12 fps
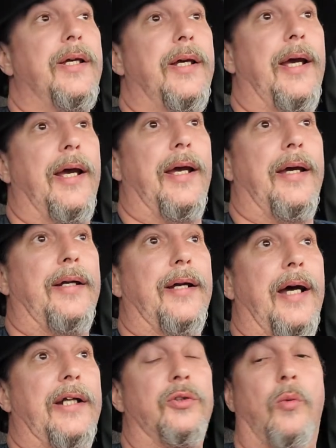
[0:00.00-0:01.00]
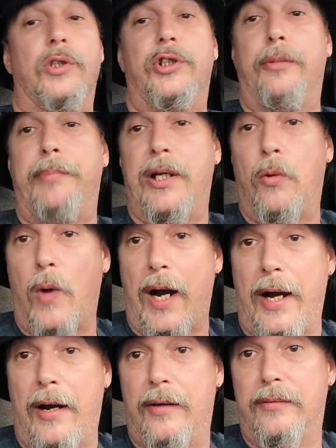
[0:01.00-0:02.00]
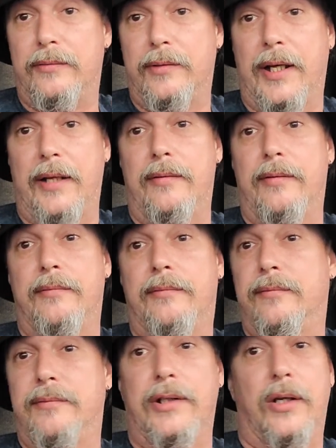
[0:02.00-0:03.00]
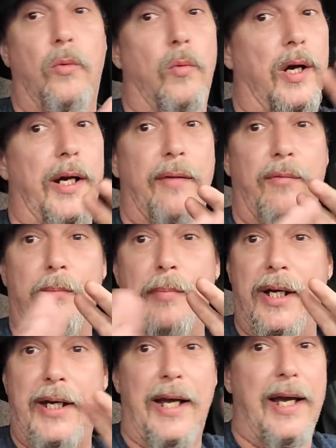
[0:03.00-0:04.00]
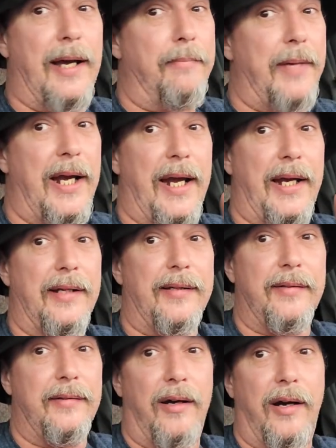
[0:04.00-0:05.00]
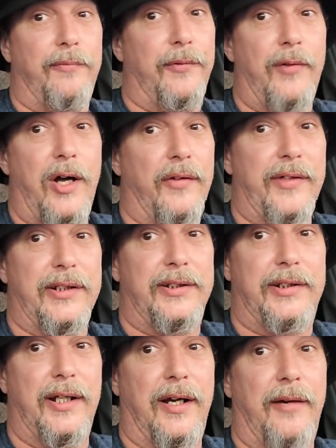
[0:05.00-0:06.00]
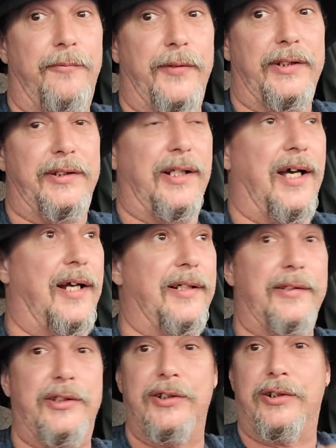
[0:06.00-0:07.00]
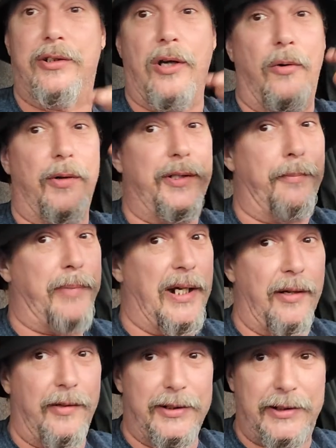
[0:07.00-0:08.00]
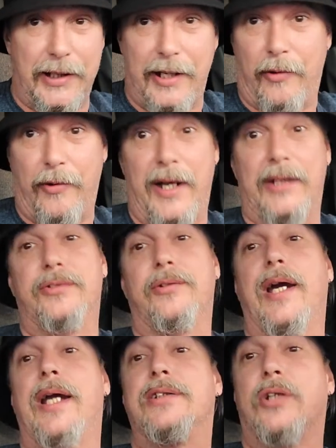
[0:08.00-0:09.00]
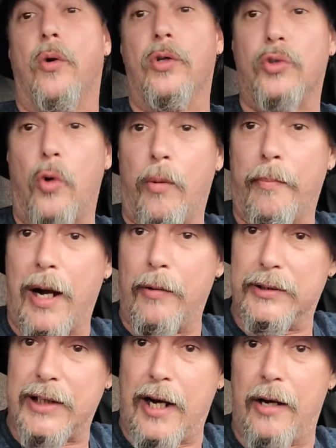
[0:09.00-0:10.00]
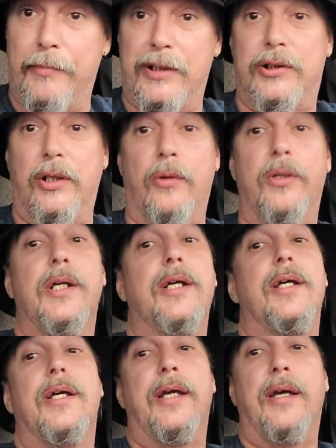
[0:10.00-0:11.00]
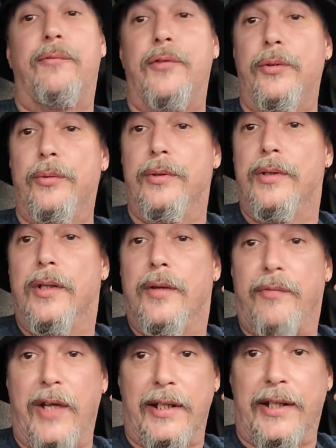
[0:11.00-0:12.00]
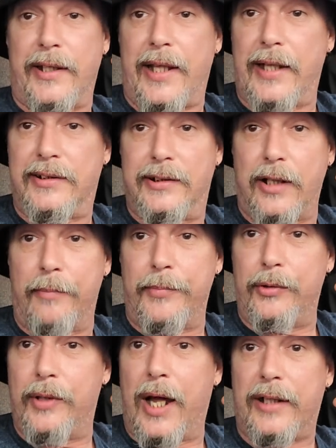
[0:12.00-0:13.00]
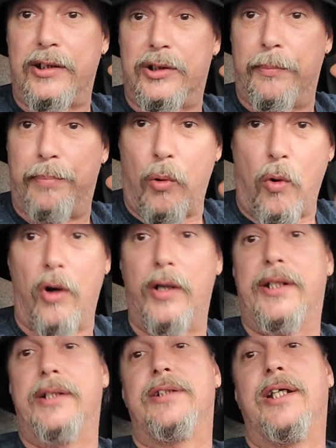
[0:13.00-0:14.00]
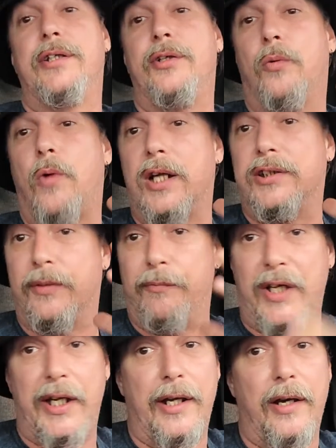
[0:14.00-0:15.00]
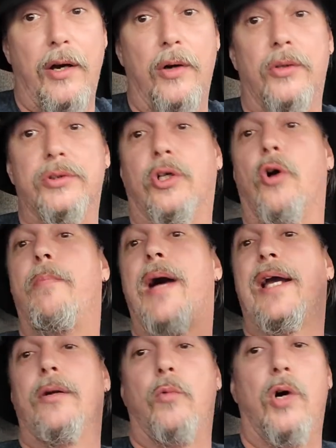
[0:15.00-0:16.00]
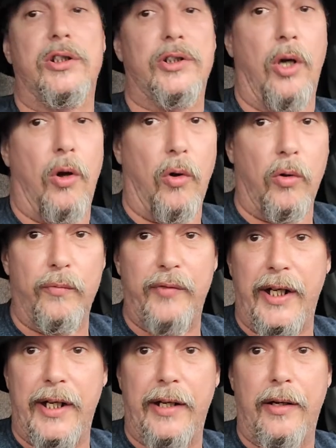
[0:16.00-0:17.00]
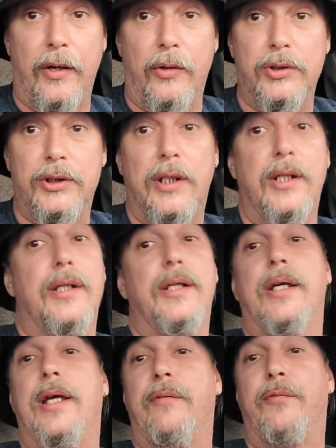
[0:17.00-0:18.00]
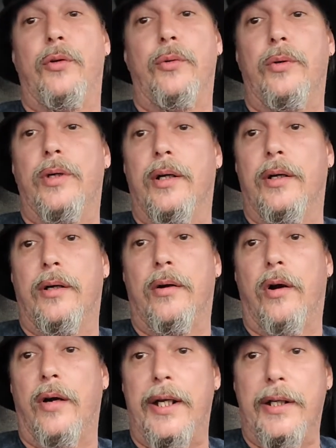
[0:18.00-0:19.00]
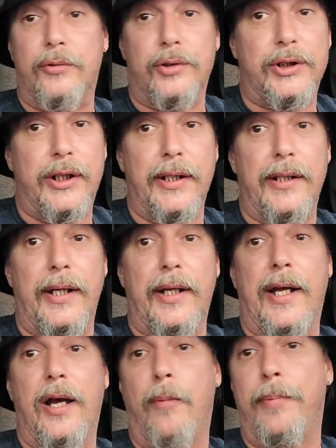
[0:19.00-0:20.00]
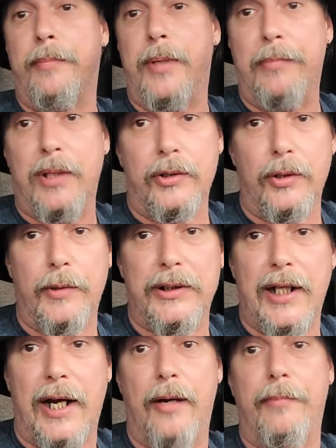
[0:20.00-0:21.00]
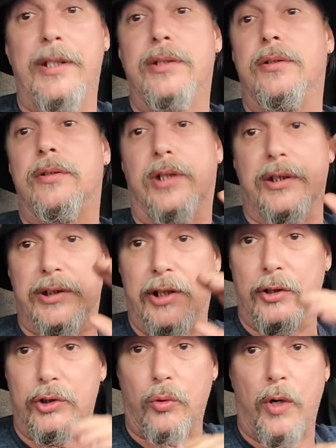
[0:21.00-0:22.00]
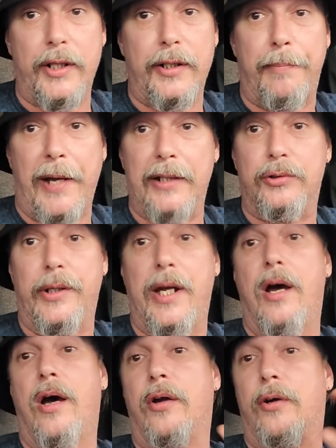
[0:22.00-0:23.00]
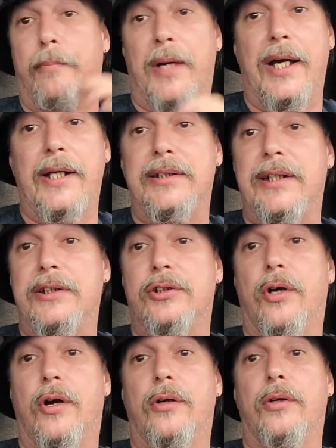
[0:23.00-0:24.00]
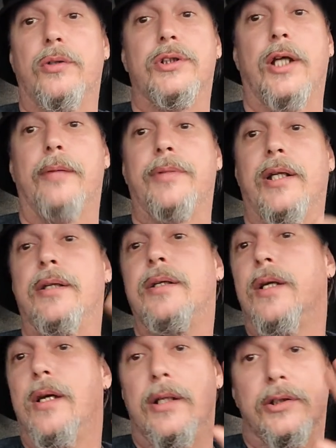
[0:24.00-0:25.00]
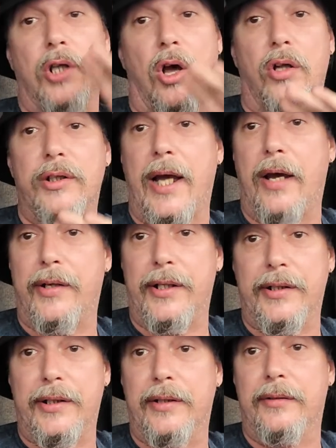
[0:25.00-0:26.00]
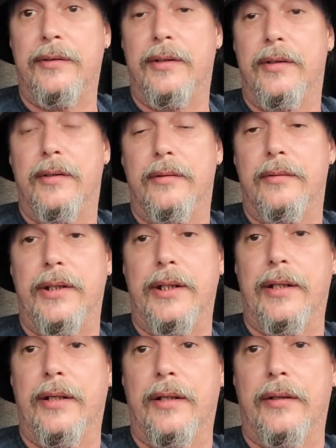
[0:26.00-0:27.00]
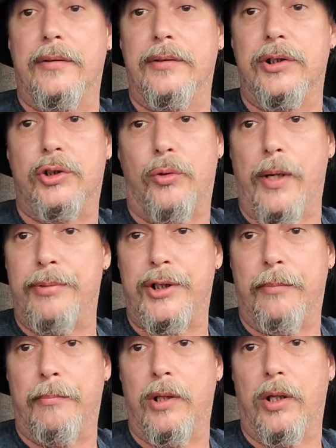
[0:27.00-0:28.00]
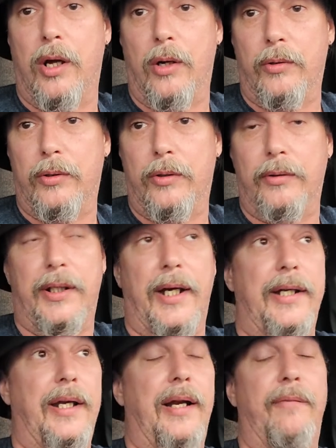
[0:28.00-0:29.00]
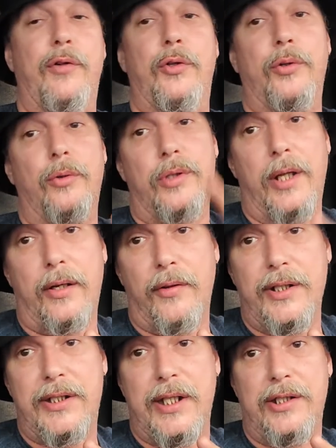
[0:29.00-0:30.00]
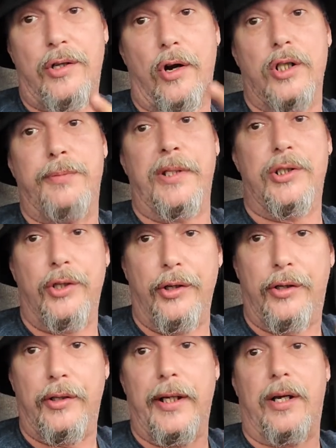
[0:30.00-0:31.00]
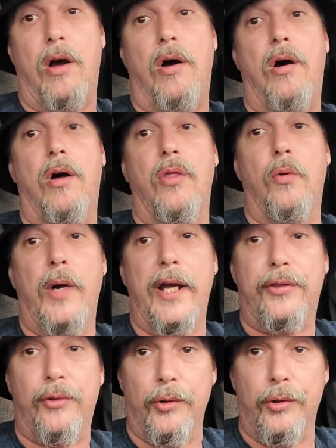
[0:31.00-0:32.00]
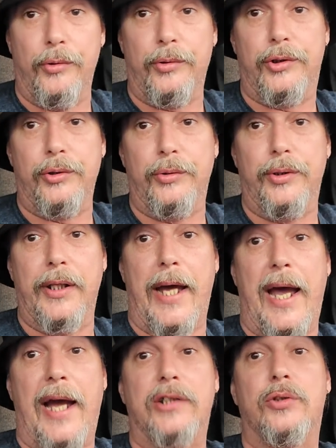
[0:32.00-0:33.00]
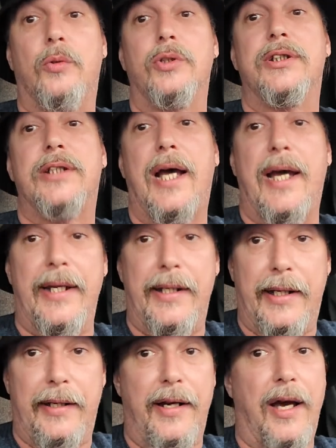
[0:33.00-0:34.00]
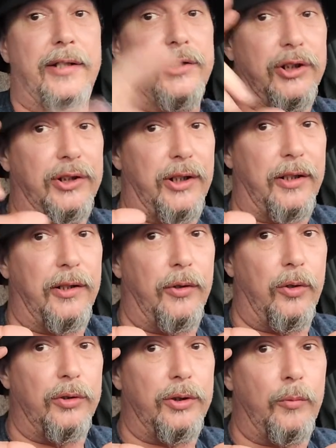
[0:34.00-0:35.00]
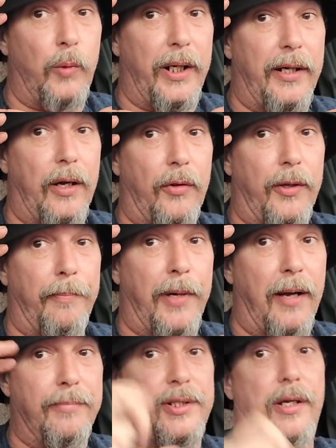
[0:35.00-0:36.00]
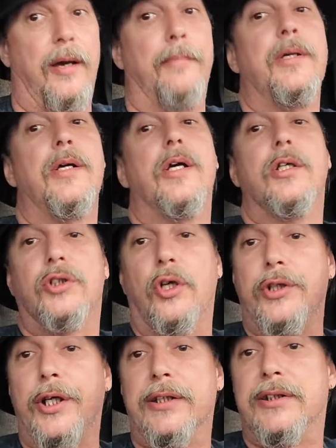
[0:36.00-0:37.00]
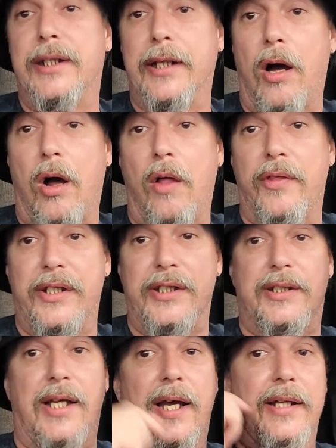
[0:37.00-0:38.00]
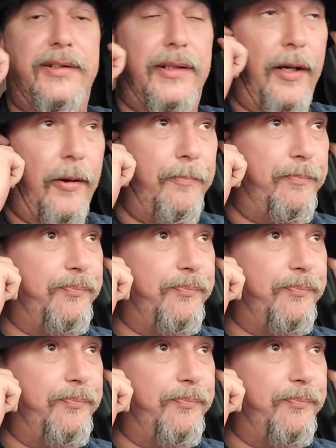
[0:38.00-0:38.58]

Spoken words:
And I just want you to be aware that, you know, whatever money I make off of all this stuff is not just going to beer and cigarettes, okay? It's going toward my retirement. So if you think that that's something you'd like to support, continue to watch the videos, go back and watch the old videos. If you are interested in helping me build a retirement, consider joining the Patreon or buying a t-shirt or something. It's all down in the description below, okay? And if you do click on the t-shirts, be sure you click all the way through to the actual site and not just the little window that pops up so you can see all the designs there.